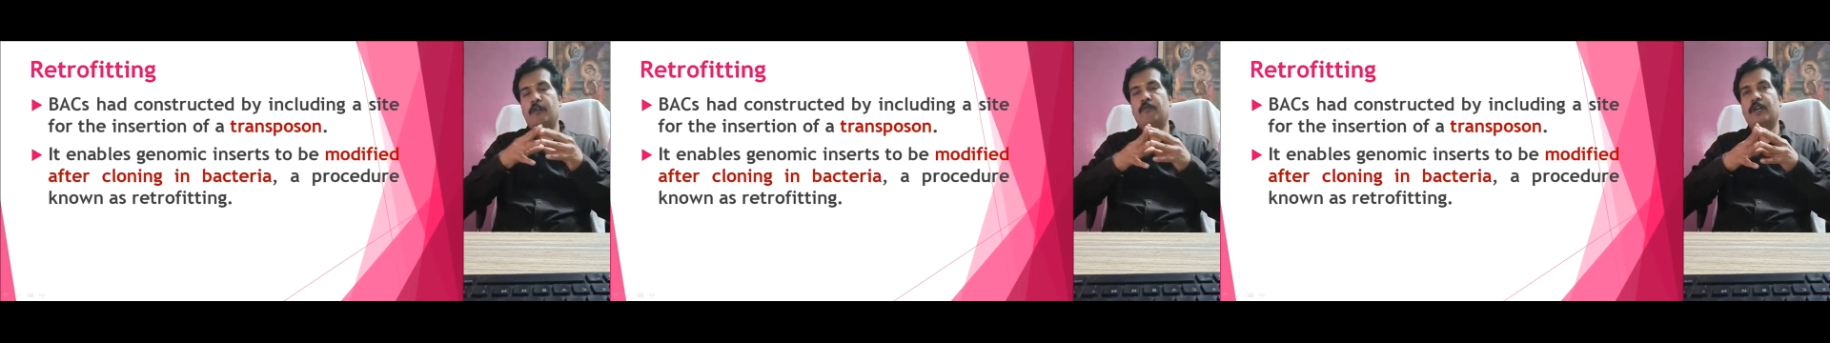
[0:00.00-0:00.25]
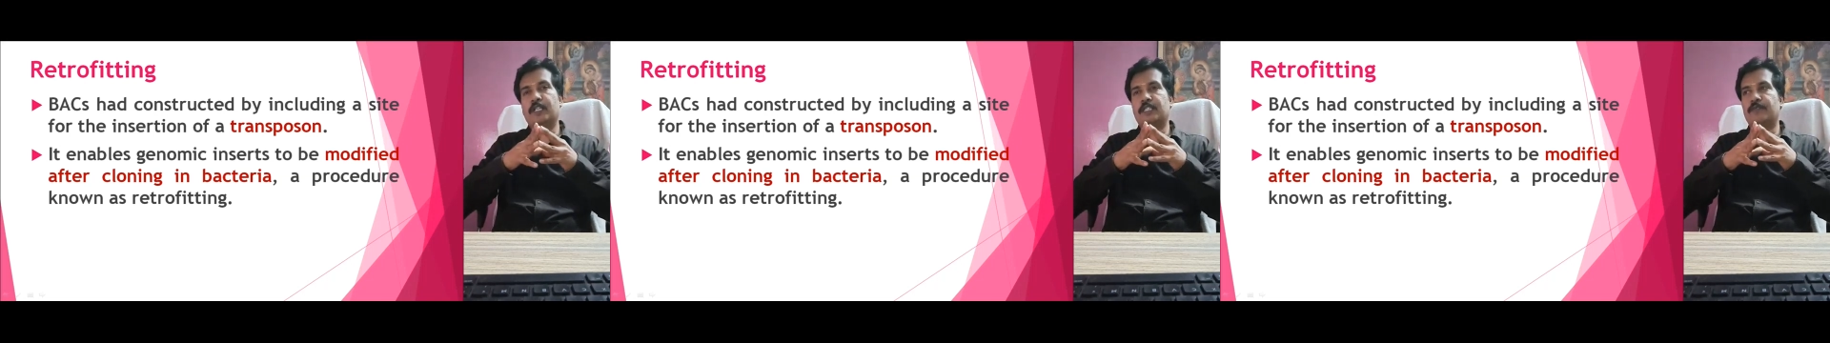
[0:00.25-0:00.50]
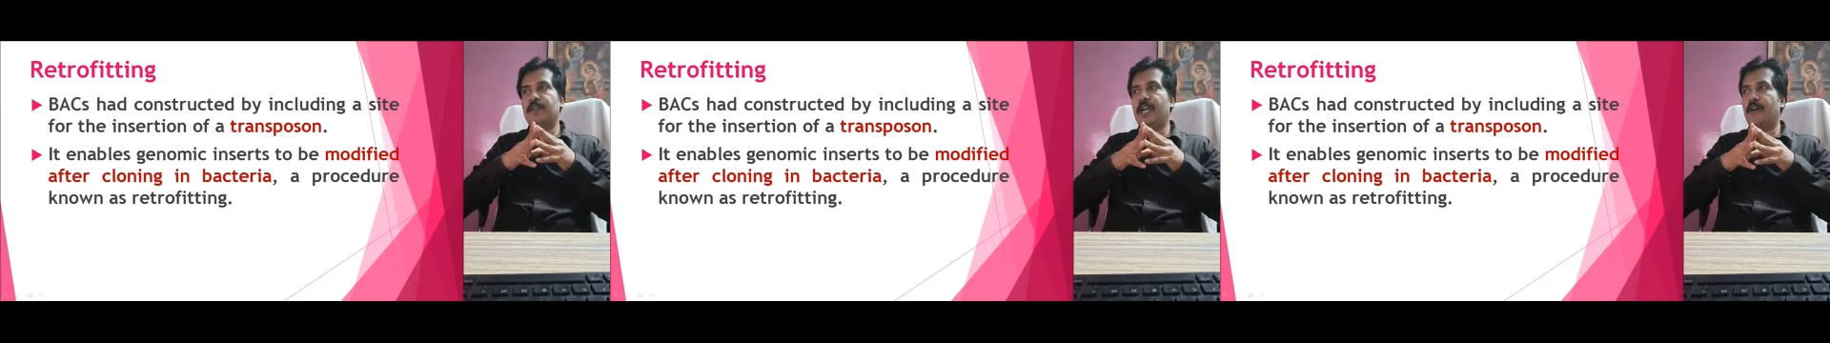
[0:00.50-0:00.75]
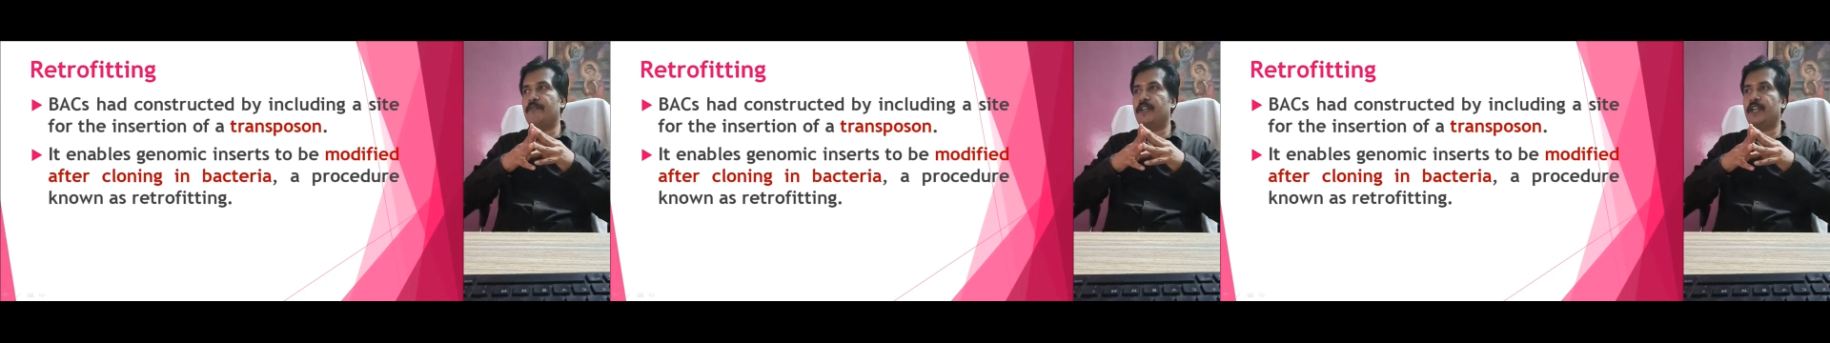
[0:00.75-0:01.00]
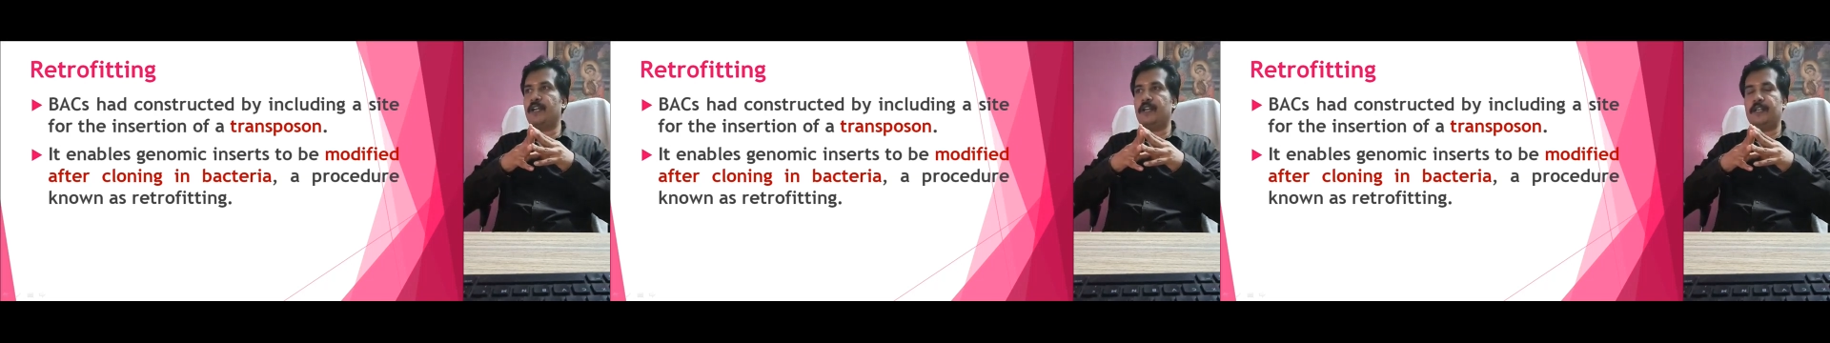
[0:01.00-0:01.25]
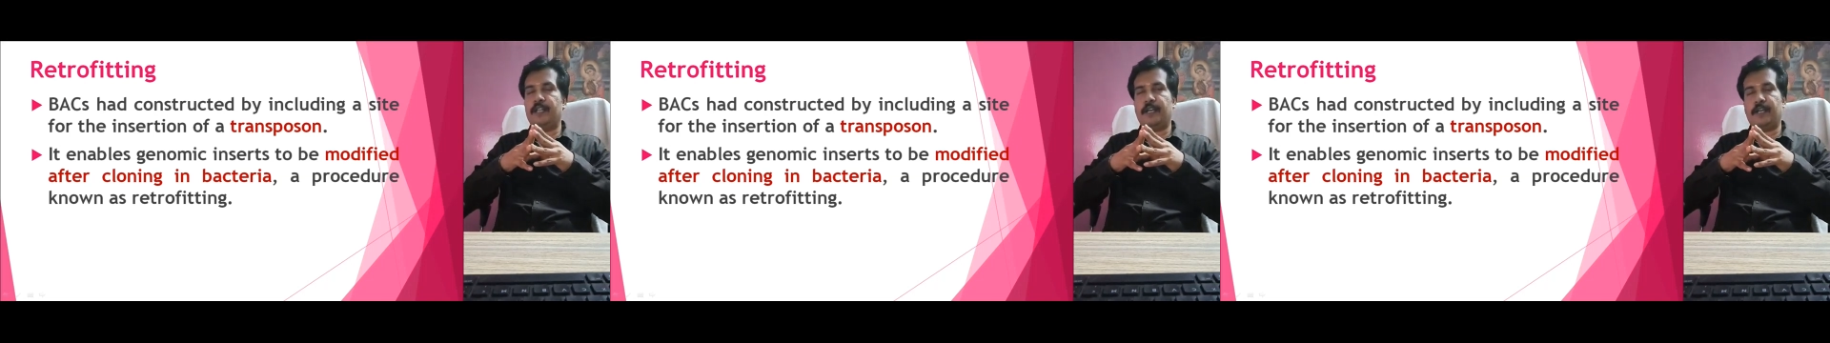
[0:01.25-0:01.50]
Once we have
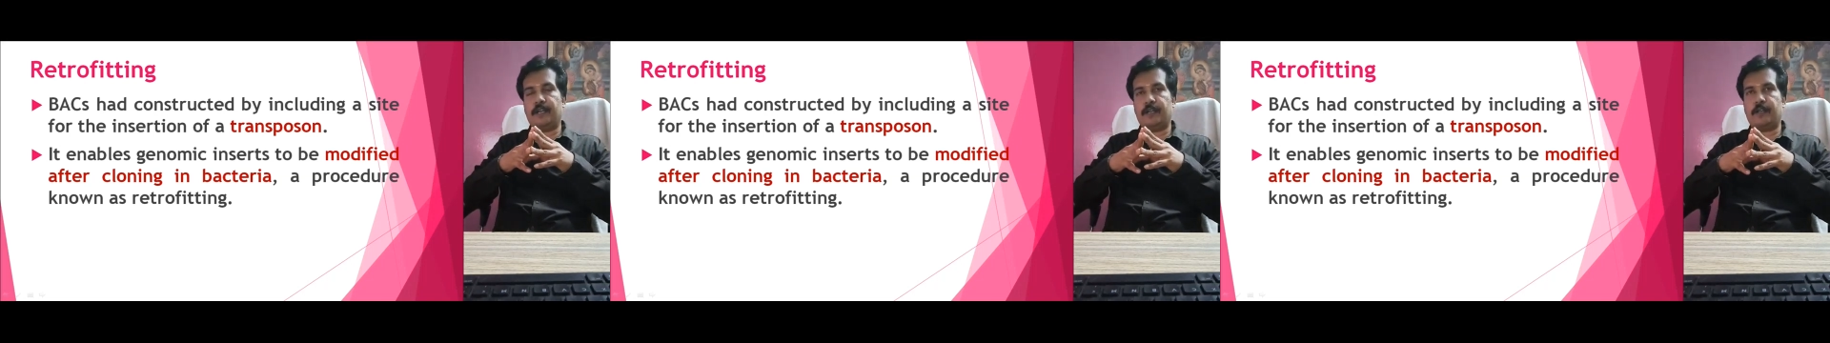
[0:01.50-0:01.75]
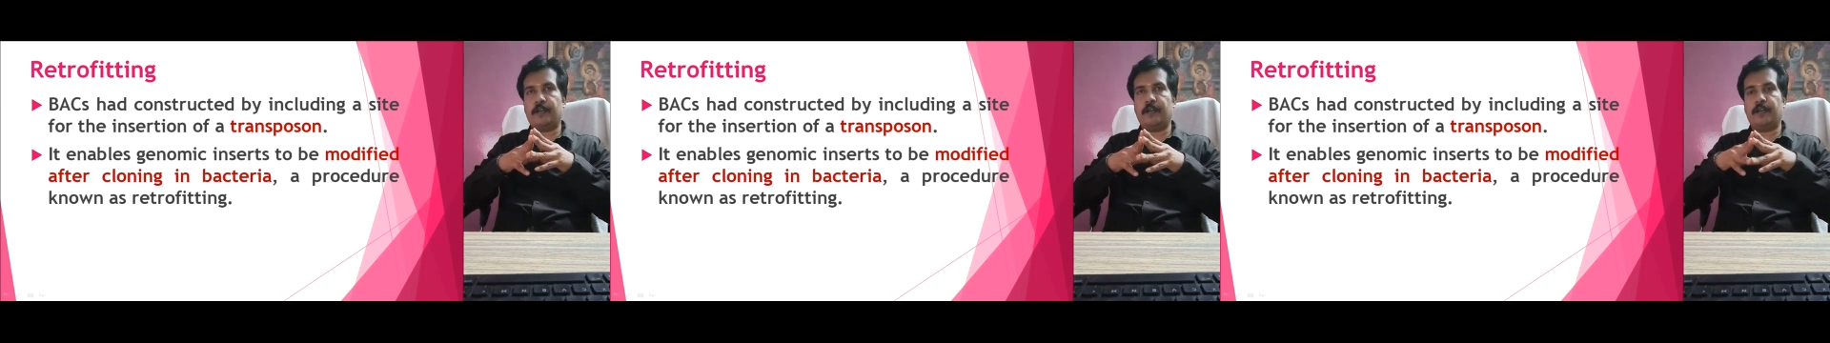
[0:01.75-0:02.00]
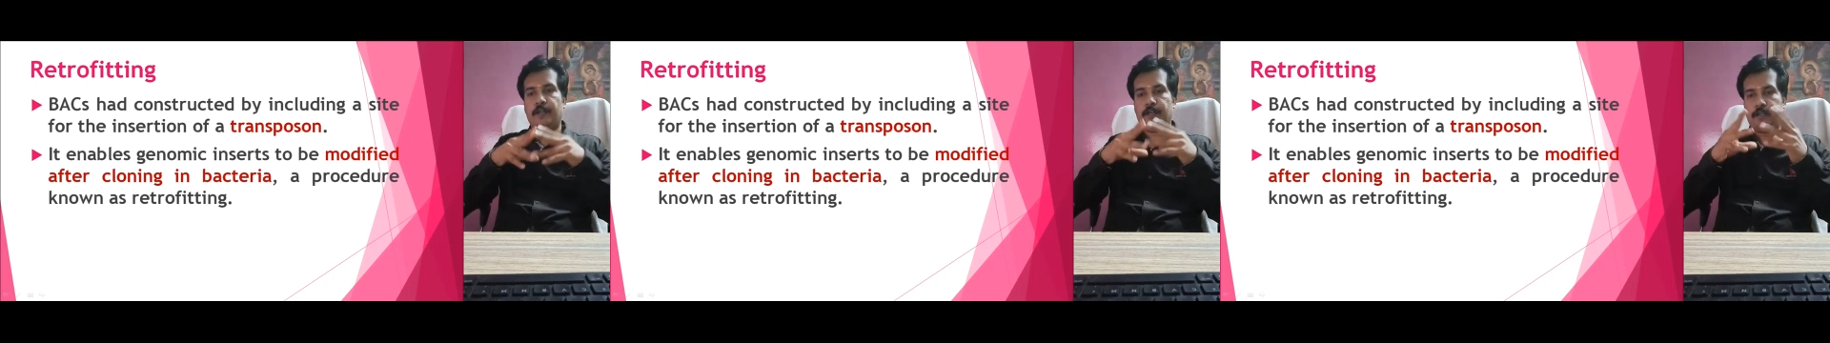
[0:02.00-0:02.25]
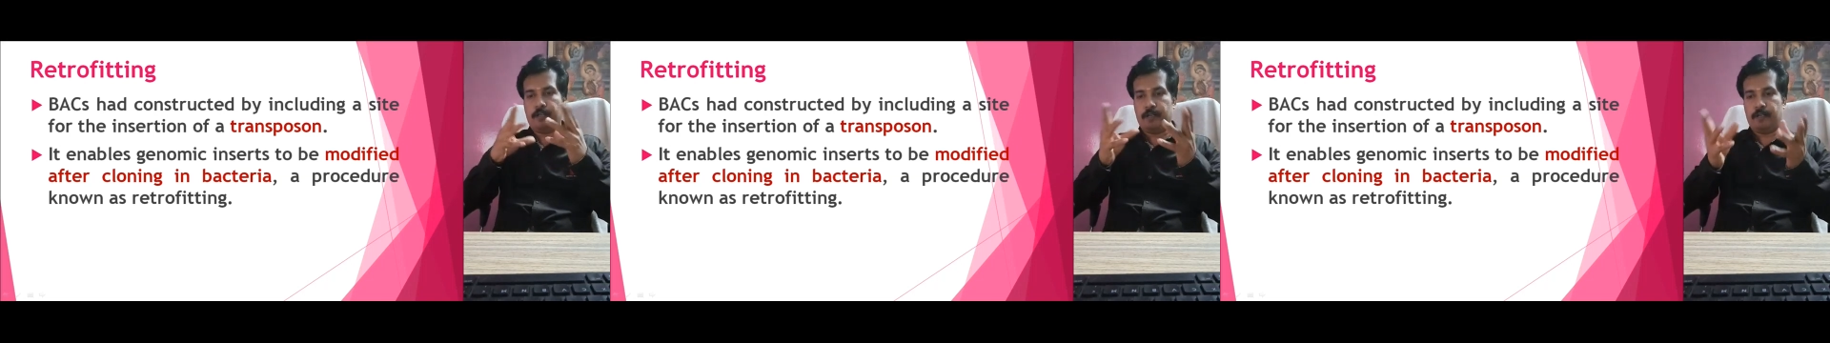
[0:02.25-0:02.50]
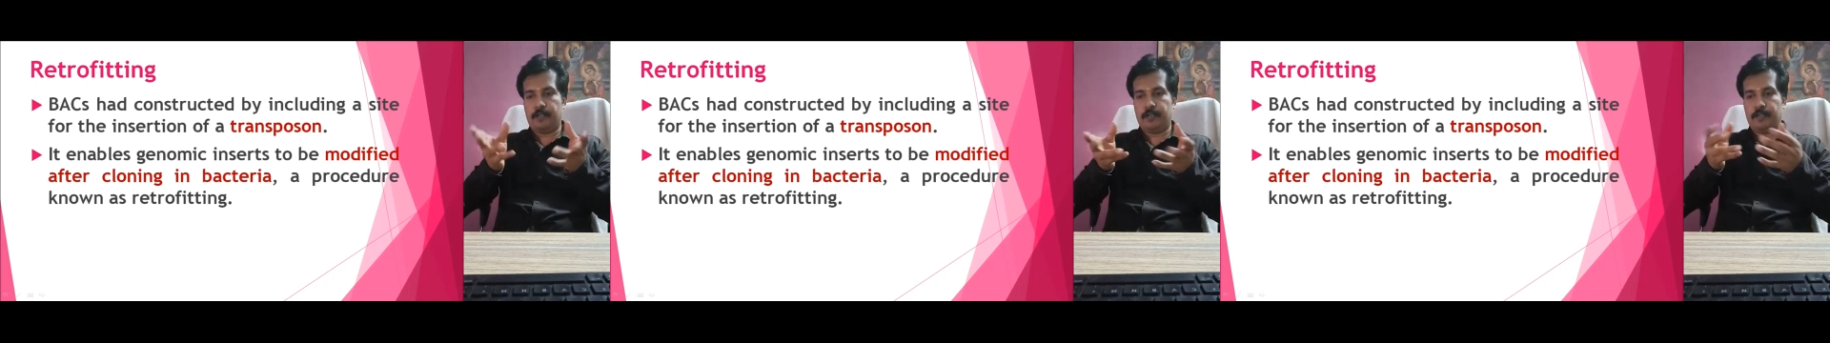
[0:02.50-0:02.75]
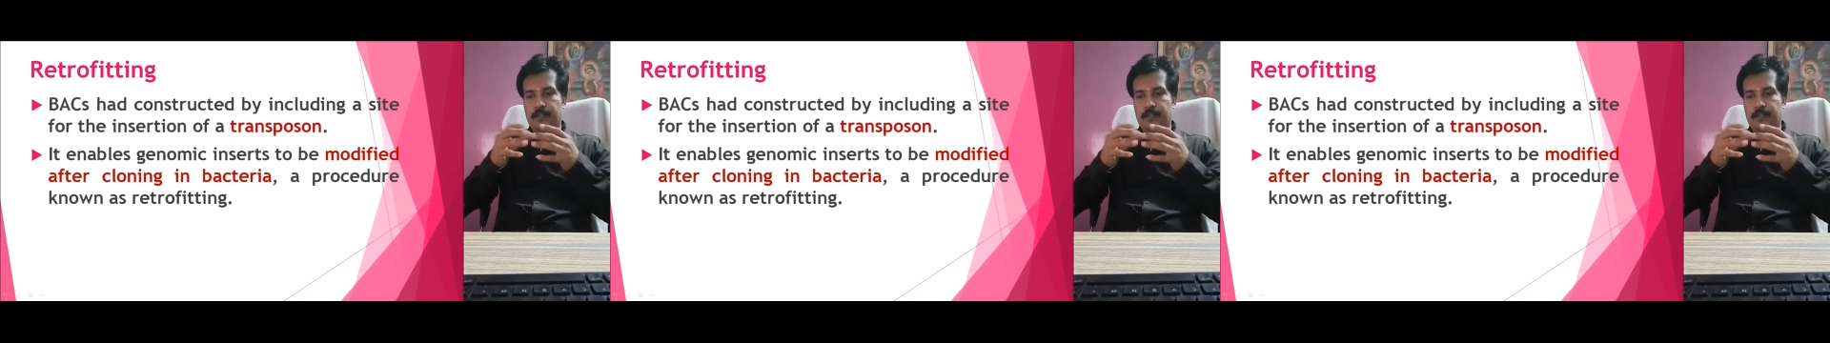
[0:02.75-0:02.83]
done the